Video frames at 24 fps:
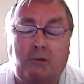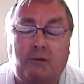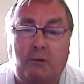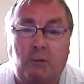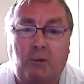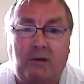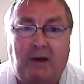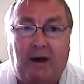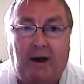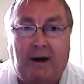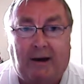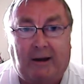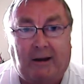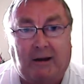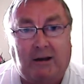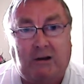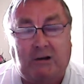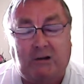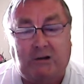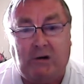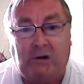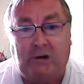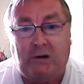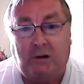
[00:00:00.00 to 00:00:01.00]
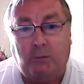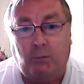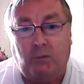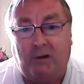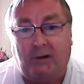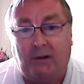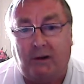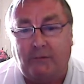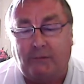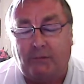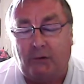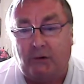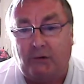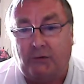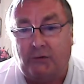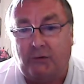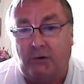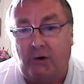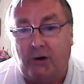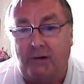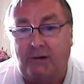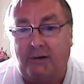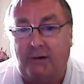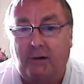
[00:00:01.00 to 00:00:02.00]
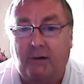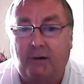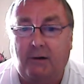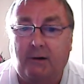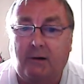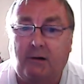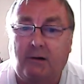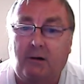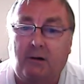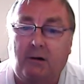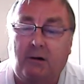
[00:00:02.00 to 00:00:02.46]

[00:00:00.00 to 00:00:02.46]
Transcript: so we get angry and we get frustrated.